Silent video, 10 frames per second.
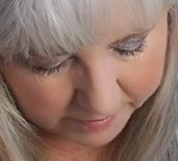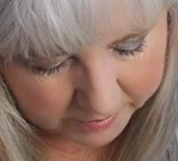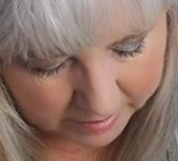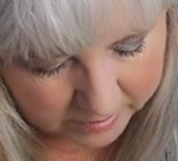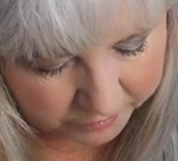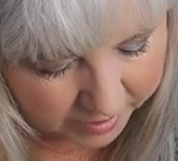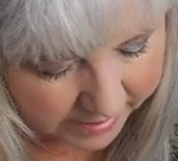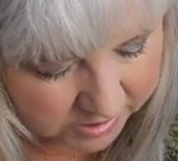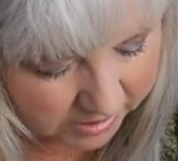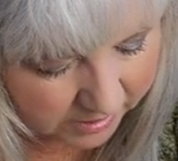Okay, the
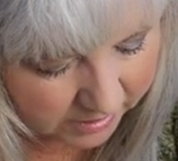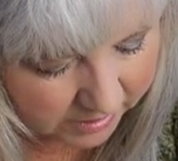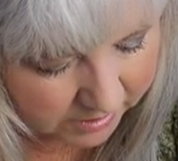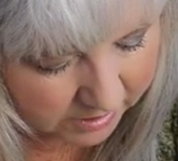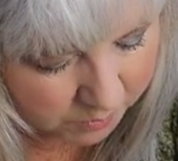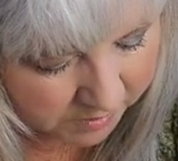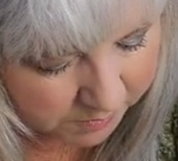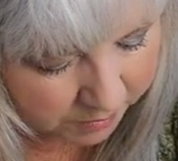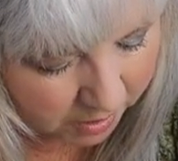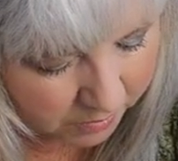flashing is
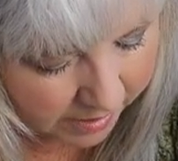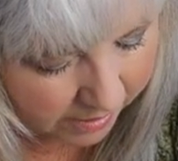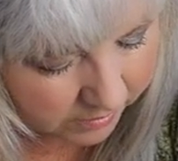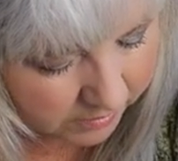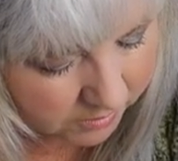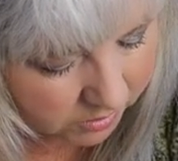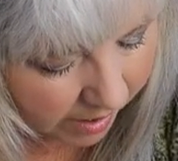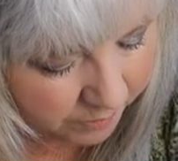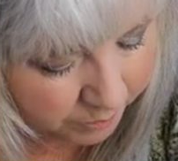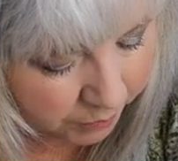what's blown out. So
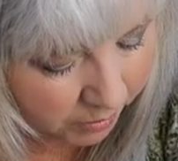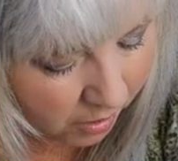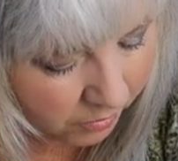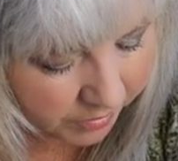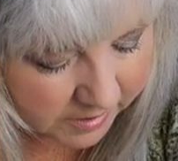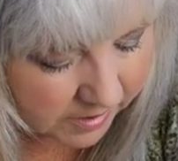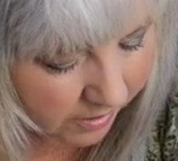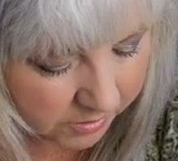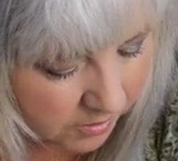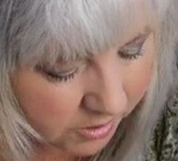I've blown this
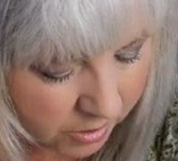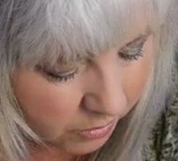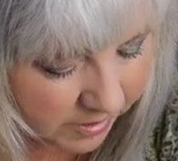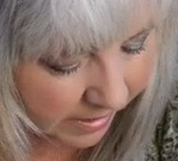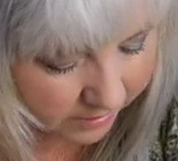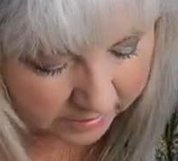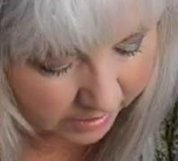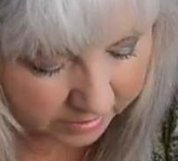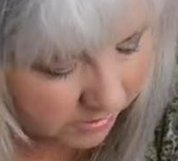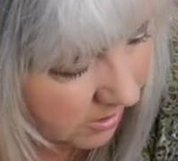out. There is no data
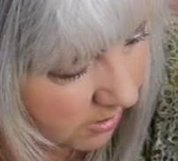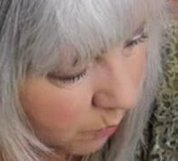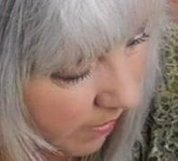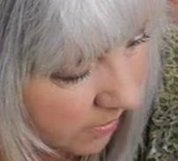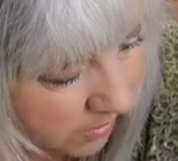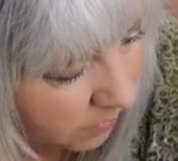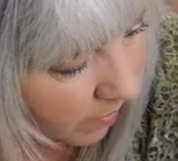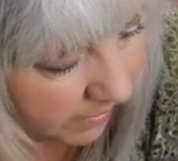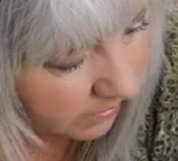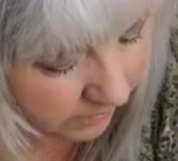there. It's whiter than
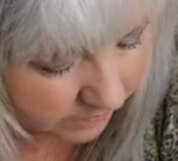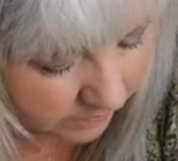white.